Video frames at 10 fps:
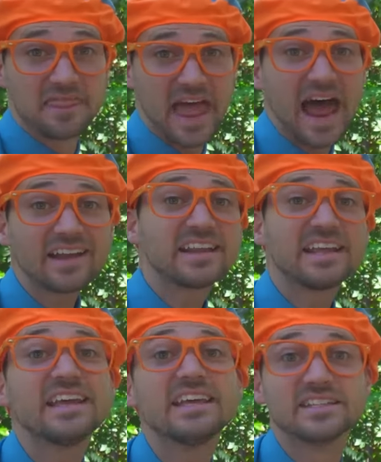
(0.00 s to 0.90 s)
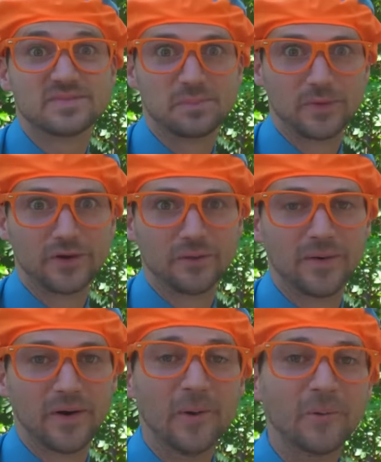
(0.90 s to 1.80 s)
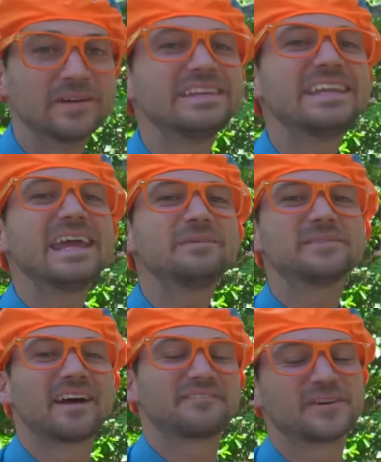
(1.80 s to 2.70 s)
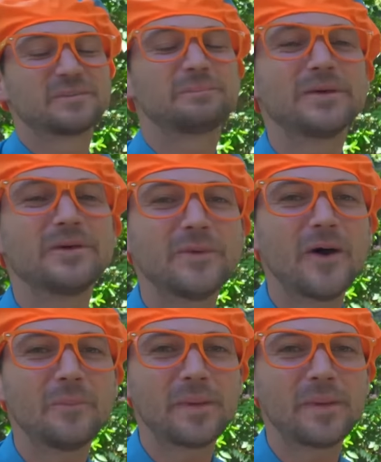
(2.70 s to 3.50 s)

That is Bilbo, named after Bilbo